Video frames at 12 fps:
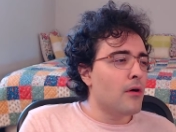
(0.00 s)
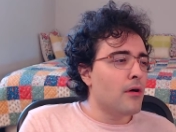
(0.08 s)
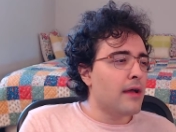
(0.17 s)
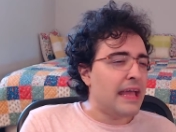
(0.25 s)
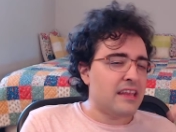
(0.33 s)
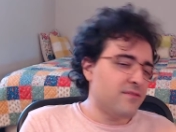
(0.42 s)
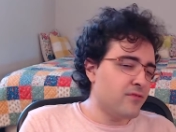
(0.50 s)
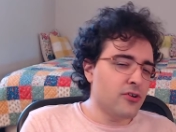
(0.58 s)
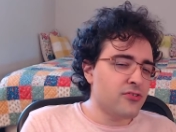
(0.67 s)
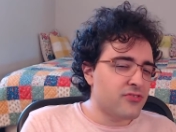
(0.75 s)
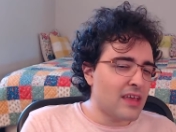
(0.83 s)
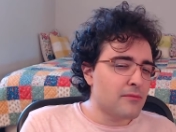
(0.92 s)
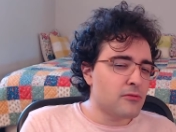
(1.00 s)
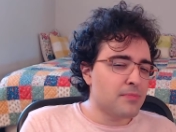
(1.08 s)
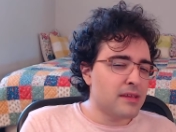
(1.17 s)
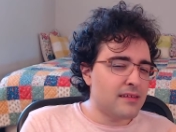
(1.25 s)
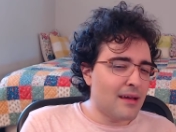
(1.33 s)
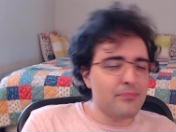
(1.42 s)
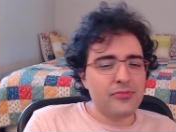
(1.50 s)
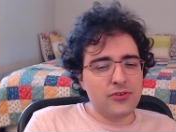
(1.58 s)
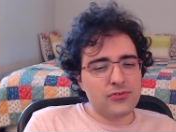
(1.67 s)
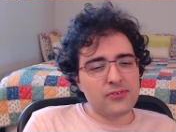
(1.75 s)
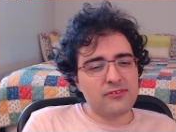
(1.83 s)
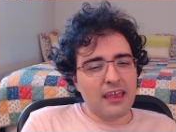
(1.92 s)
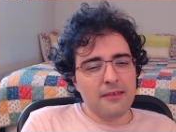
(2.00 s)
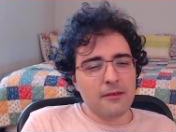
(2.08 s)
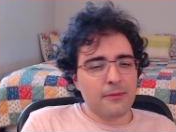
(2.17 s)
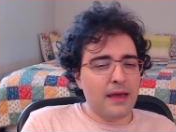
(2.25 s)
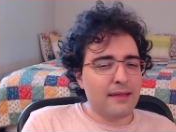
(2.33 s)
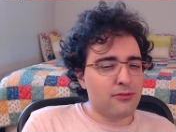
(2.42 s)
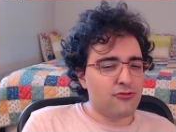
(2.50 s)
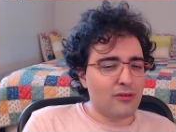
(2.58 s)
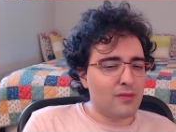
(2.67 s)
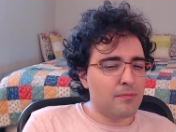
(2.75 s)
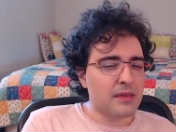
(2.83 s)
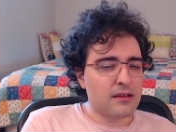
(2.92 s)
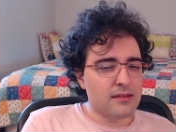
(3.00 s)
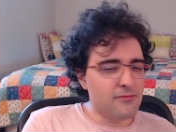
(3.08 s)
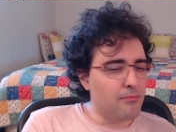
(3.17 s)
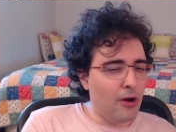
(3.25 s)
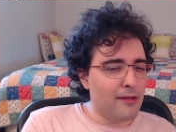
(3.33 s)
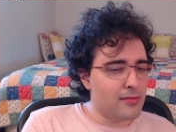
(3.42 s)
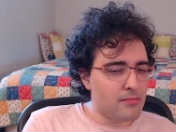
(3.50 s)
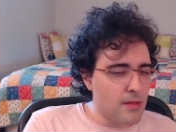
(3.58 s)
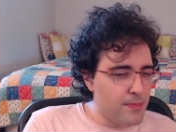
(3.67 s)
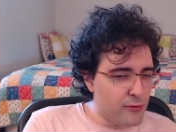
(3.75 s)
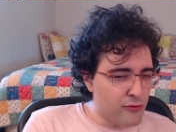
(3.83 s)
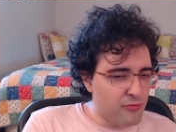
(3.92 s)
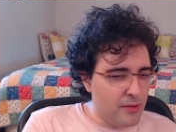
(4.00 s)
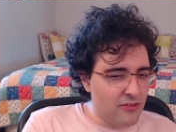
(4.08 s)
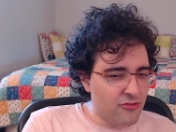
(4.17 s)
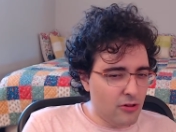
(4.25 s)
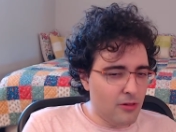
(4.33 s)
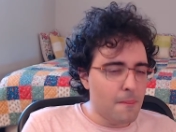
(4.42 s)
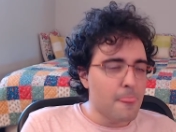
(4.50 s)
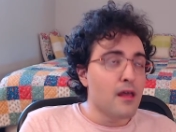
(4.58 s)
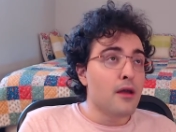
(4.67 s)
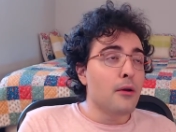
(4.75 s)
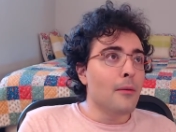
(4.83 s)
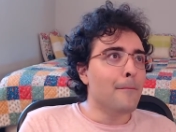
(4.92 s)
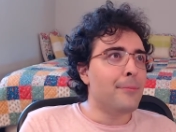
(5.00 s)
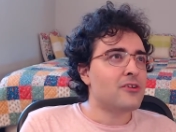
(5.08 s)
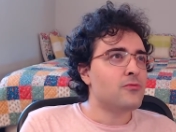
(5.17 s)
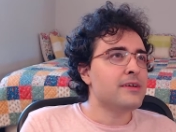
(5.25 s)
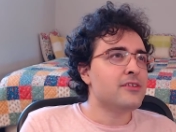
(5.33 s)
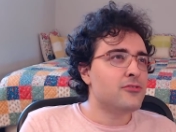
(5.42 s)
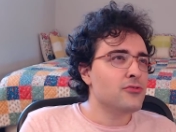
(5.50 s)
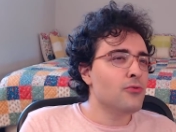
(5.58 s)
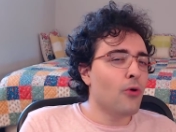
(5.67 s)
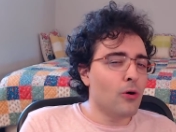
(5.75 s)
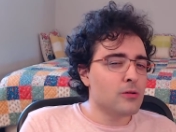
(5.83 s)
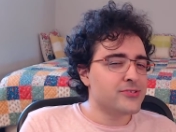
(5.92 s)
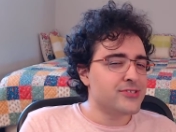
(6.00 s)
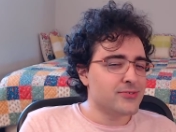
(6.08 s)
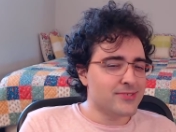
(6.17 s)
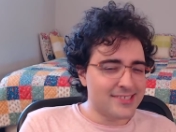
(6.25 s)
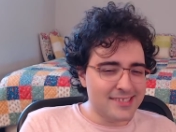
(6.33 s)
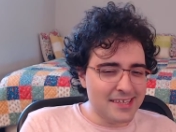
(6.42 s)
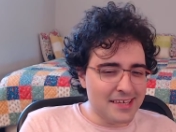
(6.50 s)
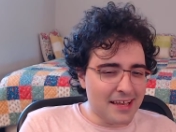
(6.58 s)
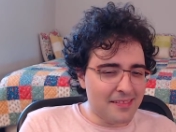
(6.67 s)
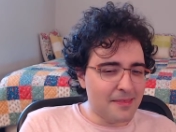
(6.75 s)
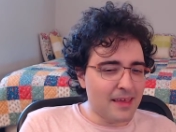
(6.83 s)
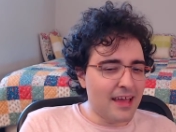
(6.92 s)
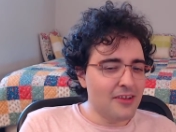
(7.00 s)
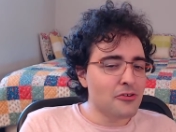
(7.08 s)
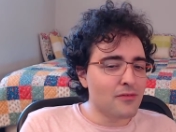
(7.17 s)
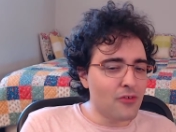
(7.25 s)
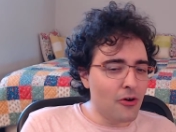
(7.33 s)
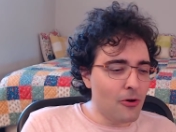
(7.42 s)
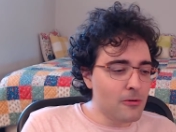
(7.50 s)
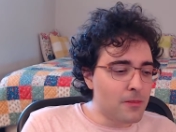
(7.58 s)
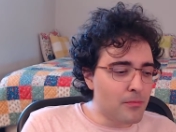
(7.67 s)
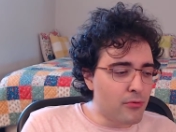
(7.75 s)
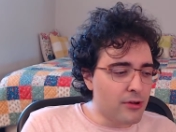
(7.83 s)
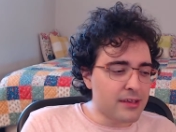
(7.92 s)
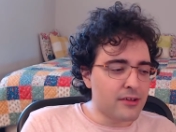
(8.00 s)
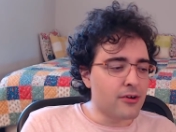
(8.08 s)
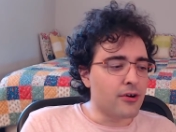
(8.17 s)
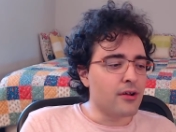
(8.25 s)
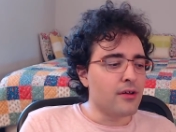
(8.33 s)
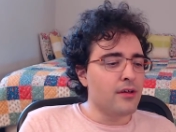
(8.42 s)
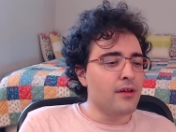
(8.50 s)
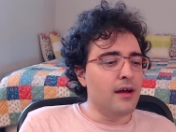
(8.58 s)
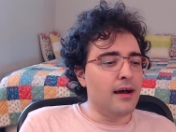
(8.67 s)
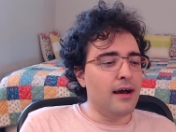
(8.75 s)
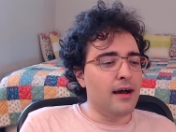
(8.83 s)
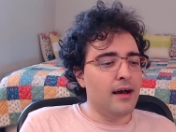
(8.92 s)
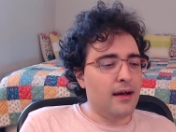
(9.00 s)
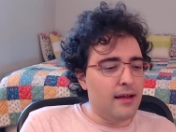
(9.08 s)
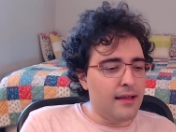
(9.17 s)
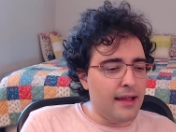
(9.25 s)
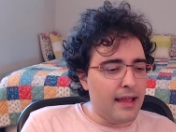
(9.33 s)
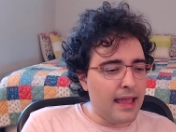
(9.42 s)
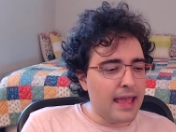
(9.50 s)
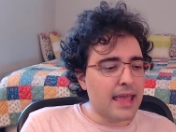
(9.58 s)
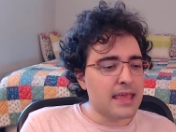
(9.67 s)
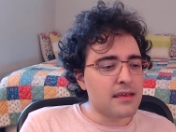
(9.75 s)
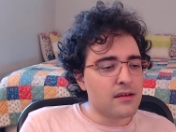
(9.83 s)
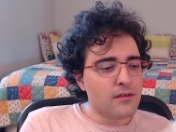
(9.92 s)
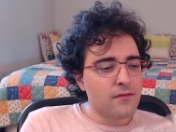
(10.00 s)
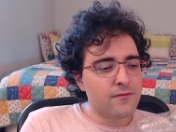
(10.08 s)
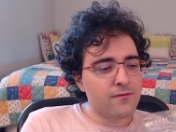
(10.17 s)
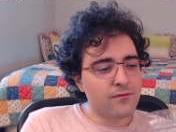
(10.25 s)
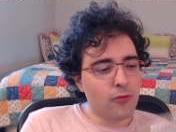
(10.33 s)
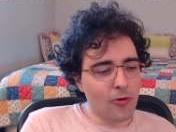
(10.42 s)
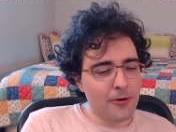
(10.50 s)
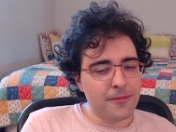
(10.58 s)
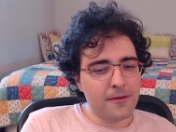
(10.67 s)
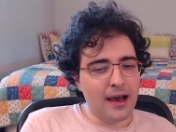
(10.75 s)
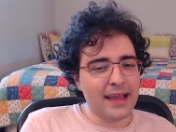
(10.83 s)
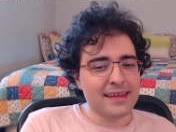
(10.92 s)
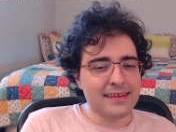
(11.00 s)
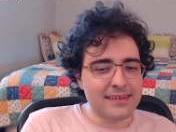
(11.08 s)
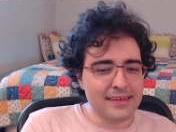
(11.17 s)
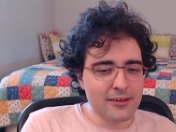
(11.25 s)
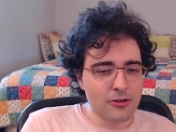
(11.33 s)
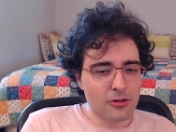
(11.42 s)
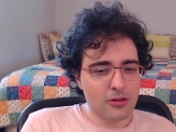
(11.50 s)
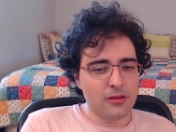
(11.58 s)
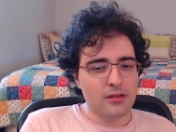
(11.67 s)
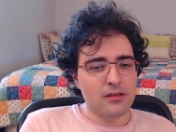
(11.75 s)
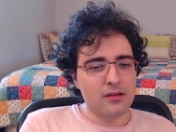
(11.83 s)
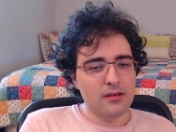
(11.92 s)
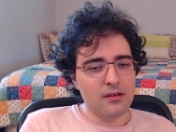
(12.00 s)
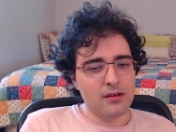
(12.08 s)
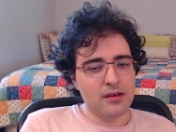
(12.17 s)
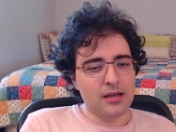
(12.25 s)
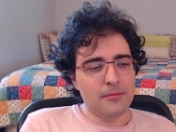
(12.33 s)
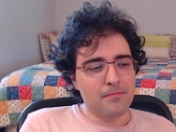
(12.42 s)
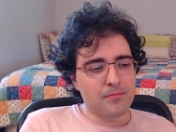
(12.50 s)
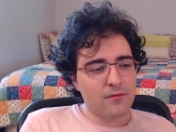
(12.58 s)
at first I would be tempted to say that that's just because Bondsmiths are special, but we do also see at the end of Oathbringer a fourth ideal Elsecaller